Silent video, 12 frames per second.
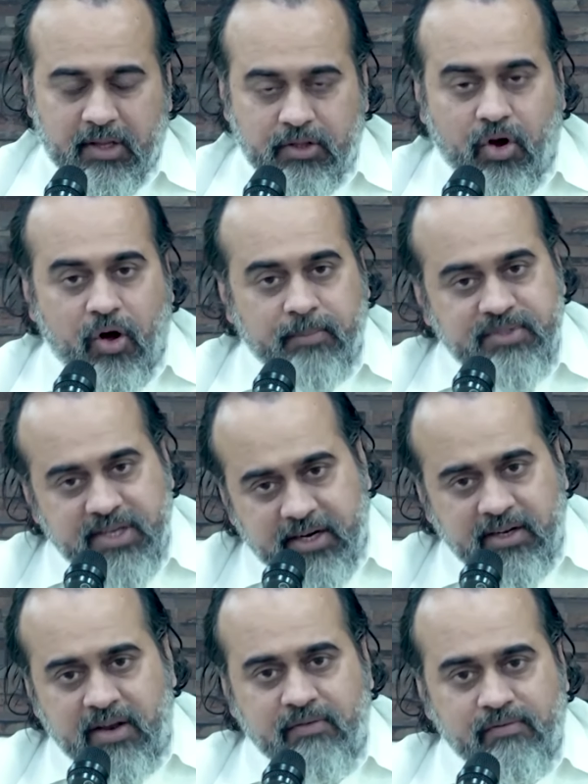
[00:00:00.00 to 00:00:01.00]
The
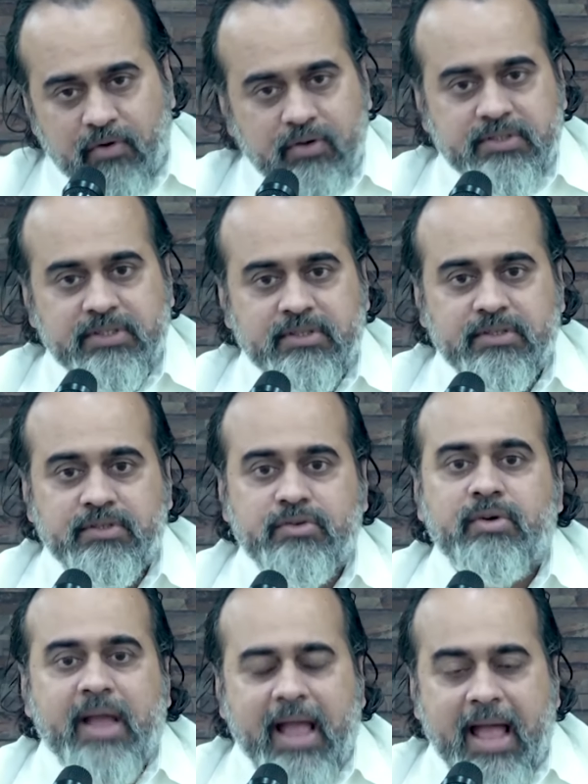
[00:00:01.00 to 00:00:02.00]
objective was
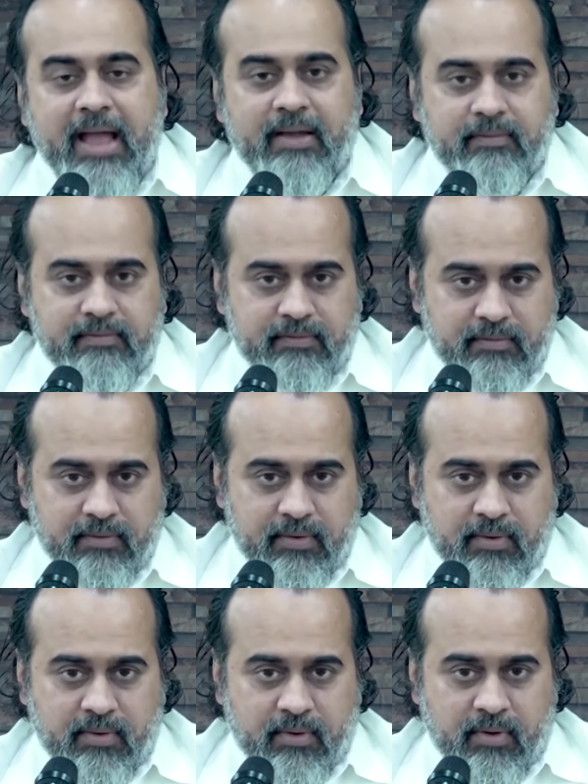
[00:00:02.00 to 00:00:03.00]
to have
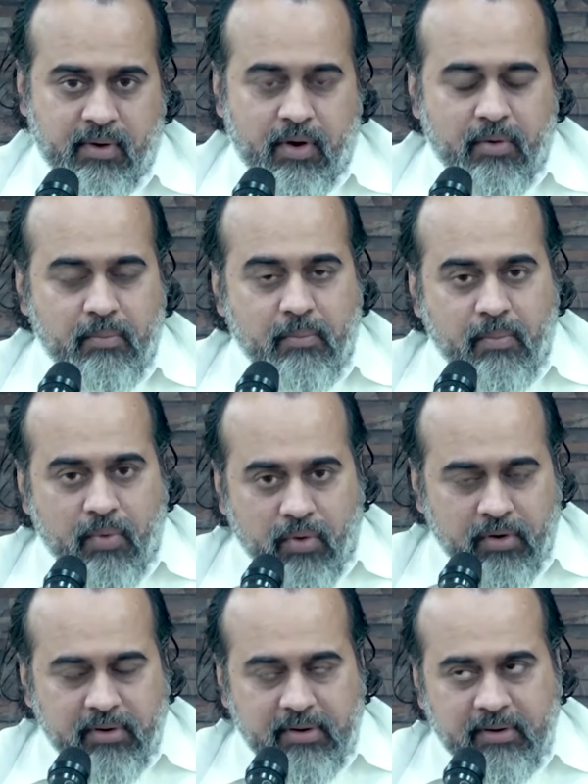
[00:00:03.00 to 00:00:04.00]

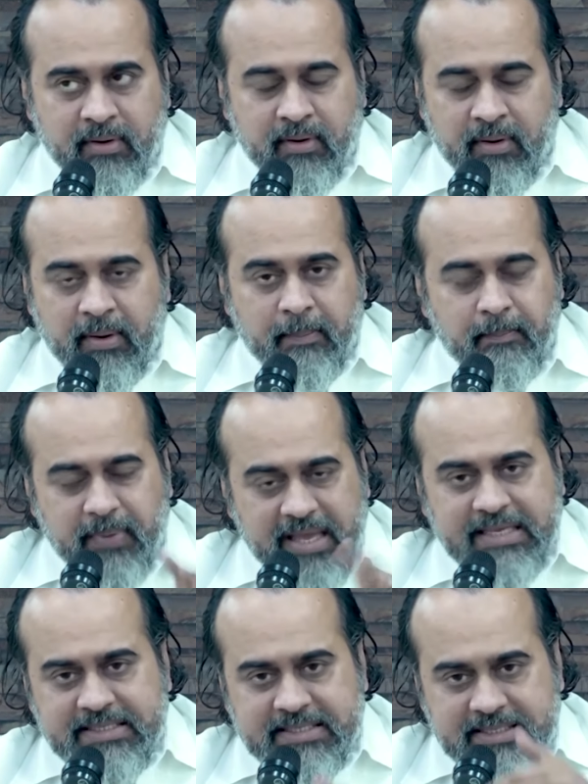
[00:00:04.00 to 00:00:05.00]
more
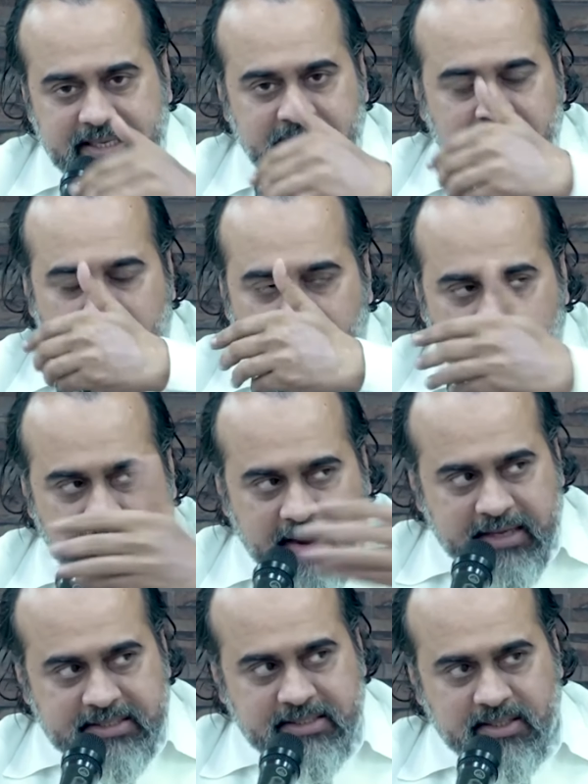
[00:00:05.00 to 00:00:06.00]
peace in our
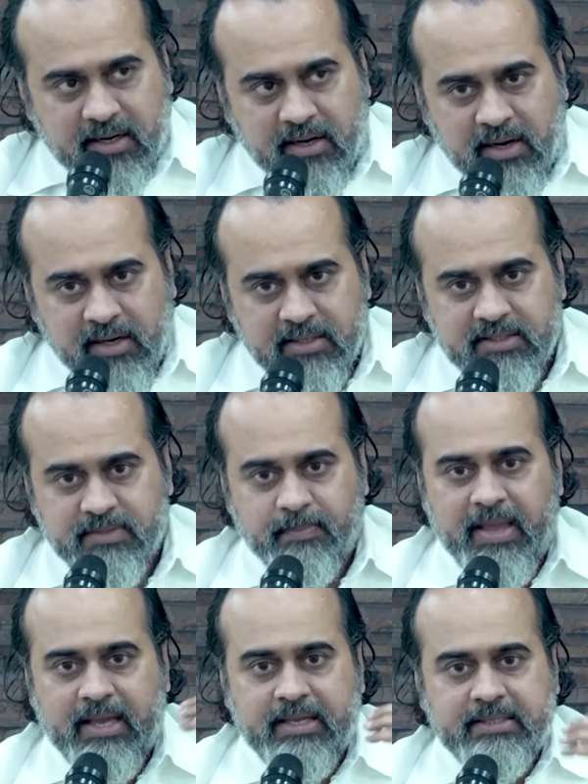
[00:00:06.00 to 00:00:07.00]
external
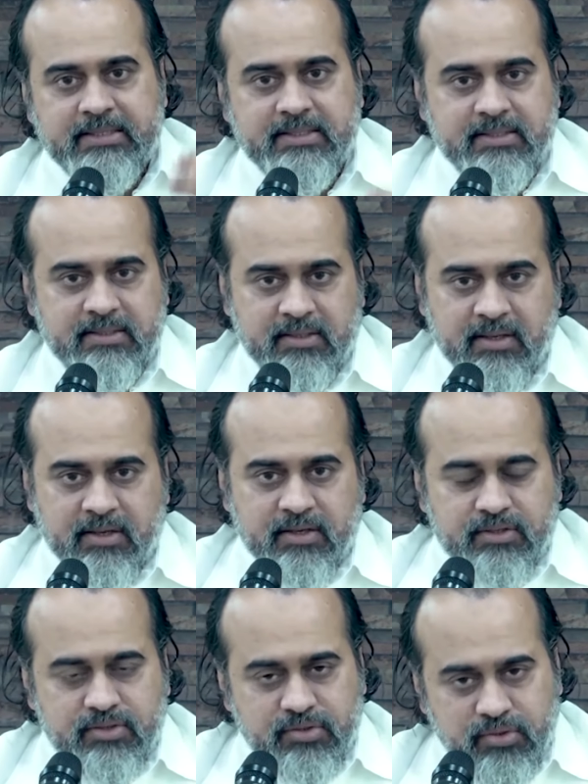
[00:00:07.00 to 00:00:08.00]
space
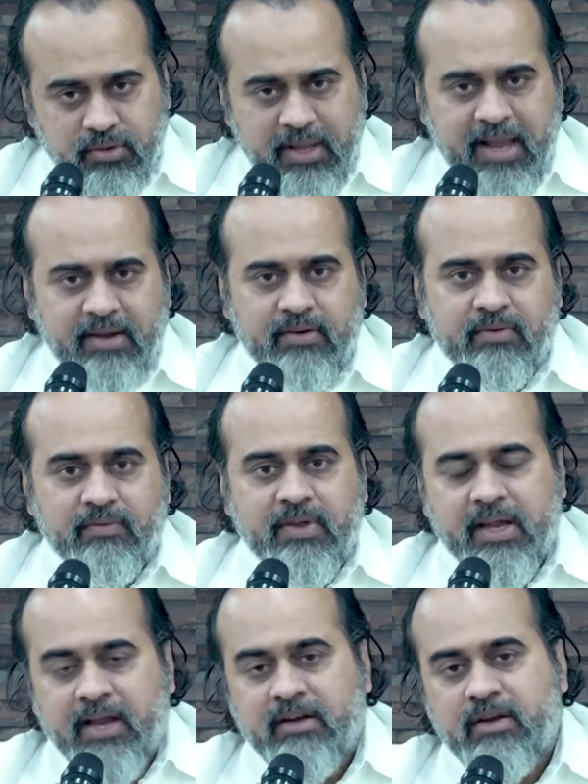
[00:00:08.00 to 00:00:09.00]
so that we
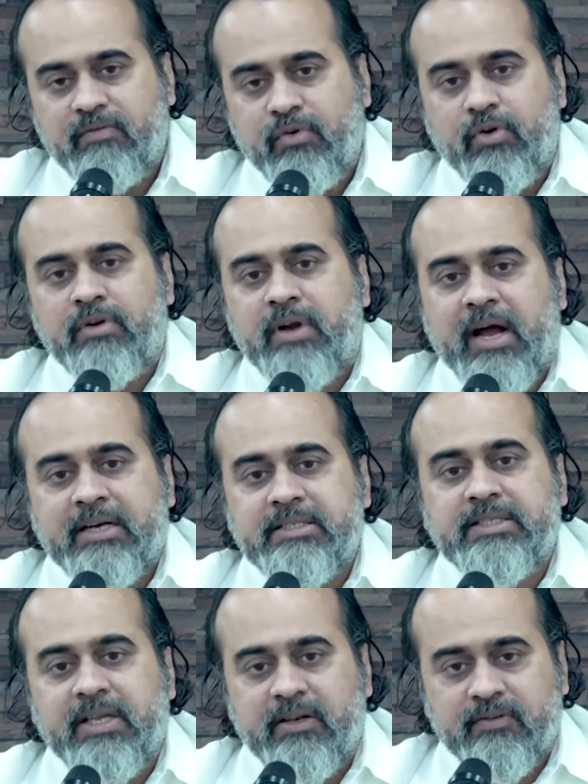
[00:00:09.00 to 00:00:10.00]
can devote
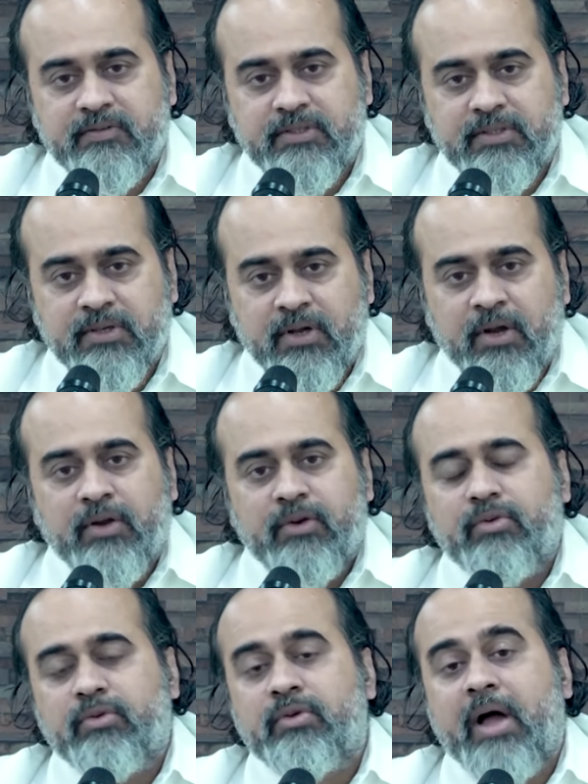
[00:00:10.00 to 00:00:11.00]
ourselves
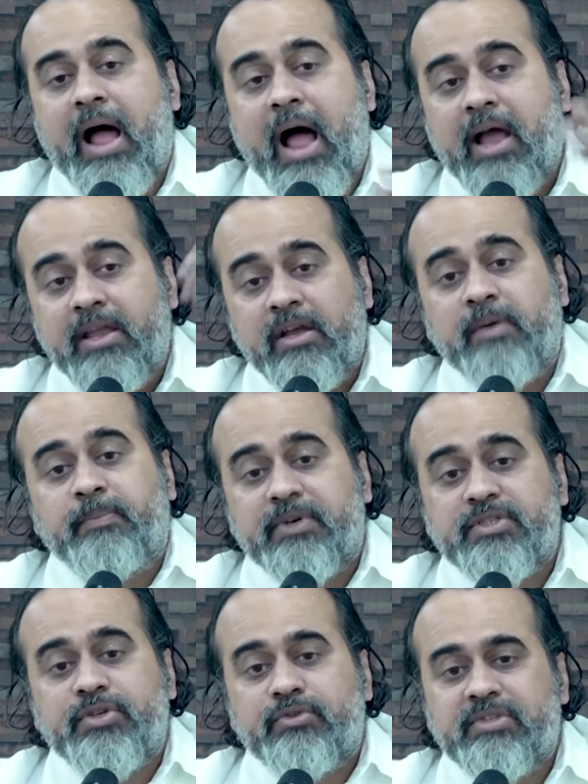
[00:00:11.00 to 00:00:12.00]
to higher
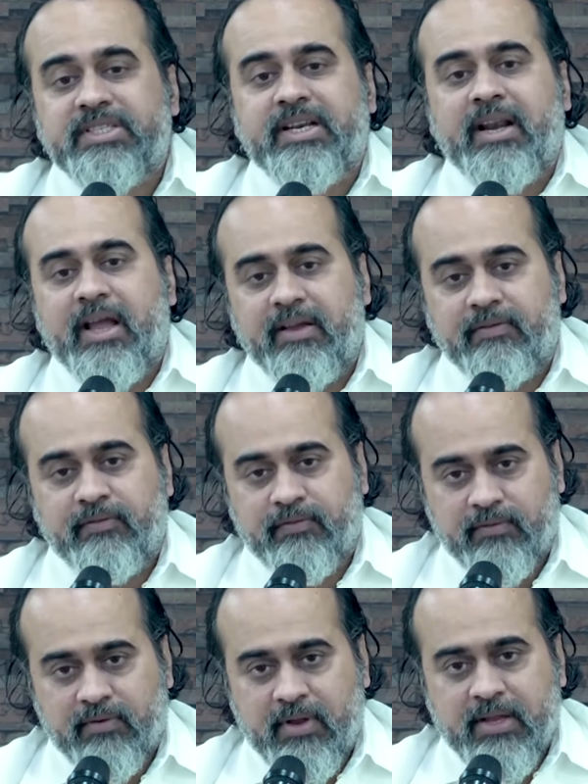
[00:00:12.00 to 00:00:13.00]
pursuits in life.
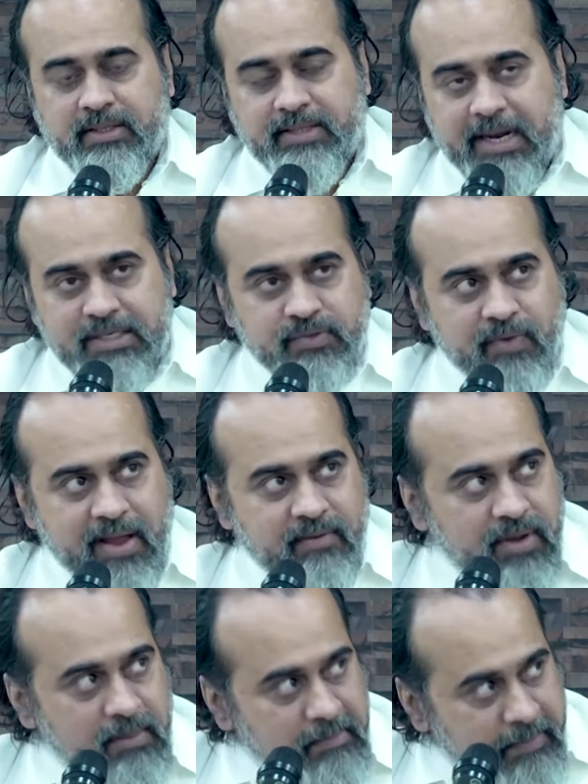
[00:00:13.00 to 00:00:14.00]
That's why
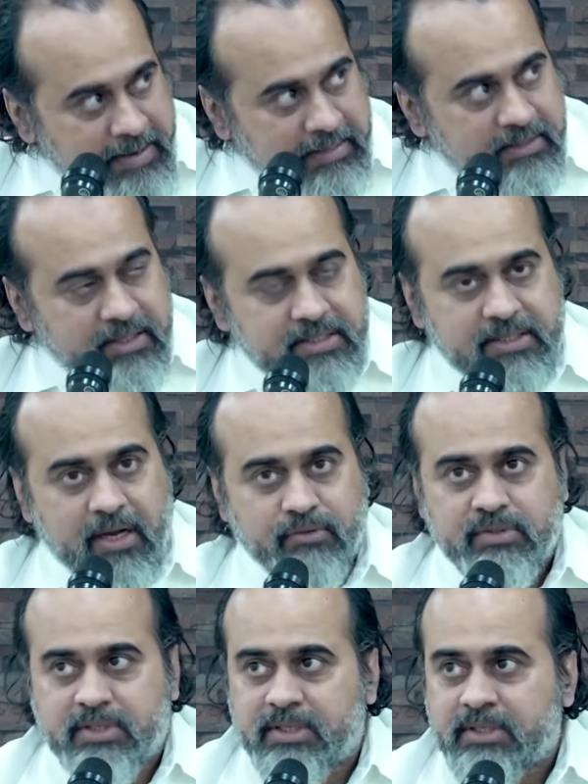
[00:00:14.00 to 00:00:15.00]
we build these
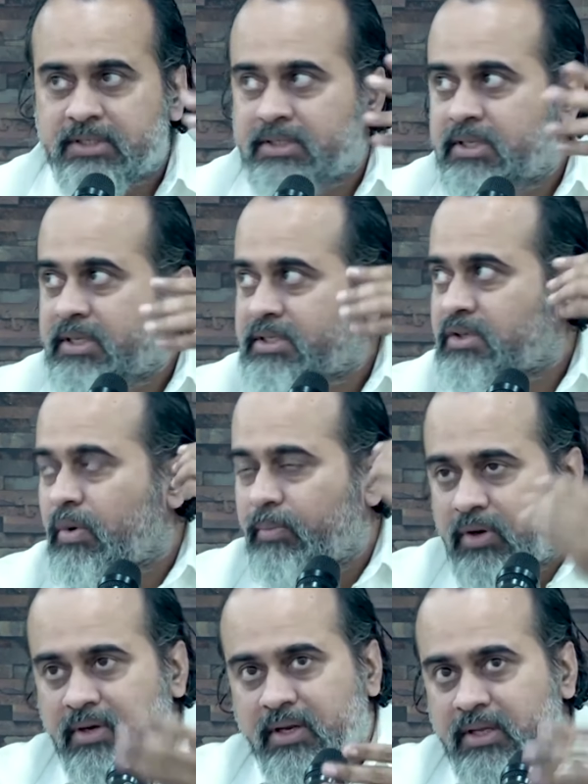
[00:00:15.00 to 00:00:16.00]
houses, these
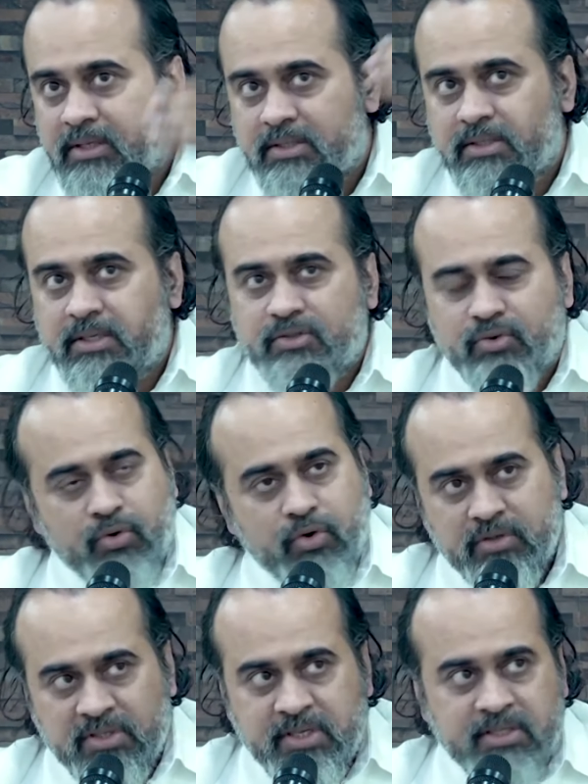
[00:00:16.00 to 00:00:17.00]
communities, these
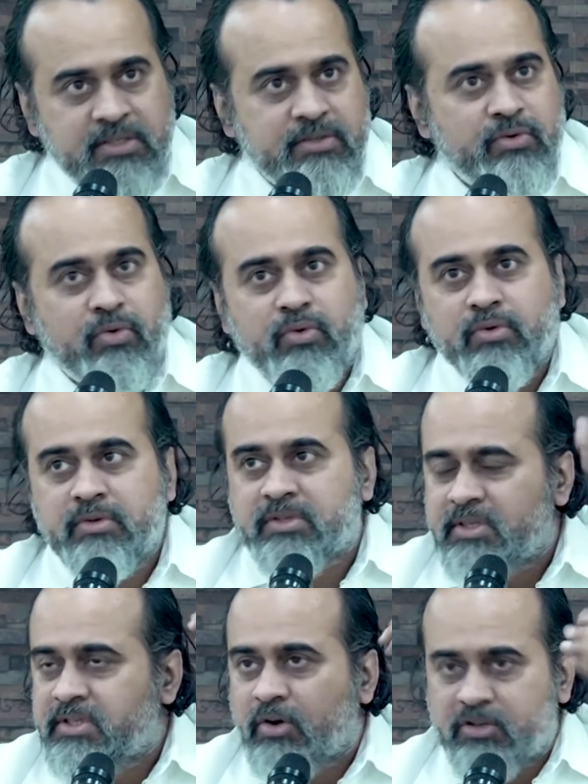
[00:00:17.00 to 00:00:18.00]
roads, these
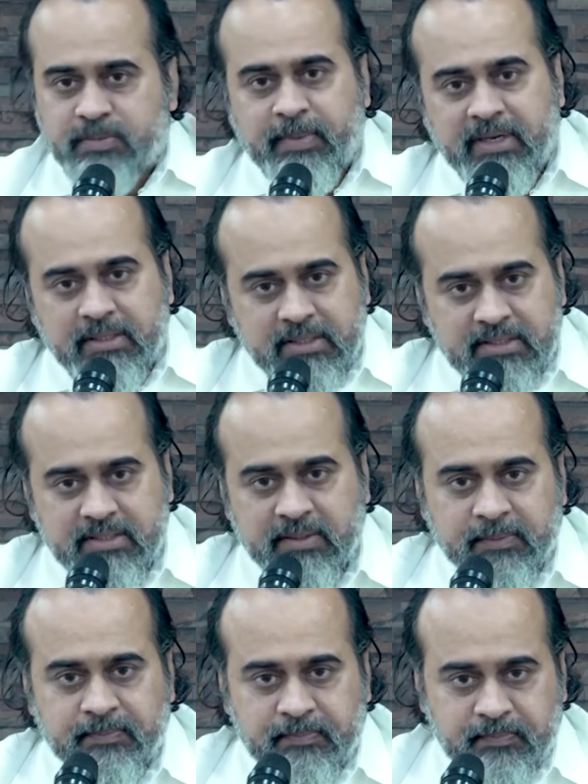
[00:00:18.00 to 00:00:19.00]
schools, these hospitals.
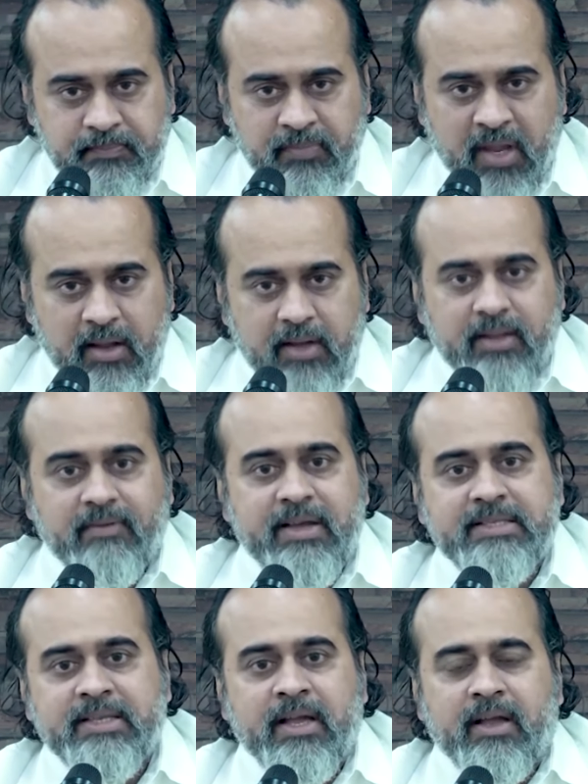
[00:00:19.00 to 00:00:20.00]

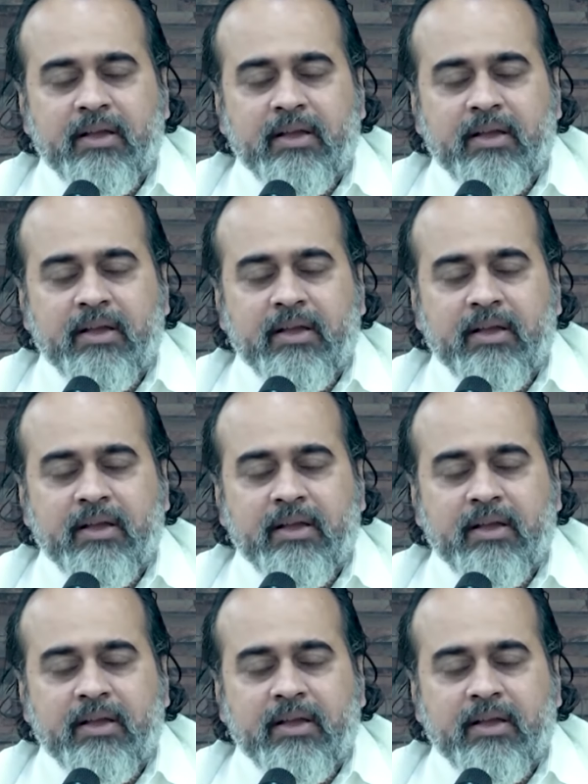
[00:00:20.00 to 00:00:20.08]
Otherwise,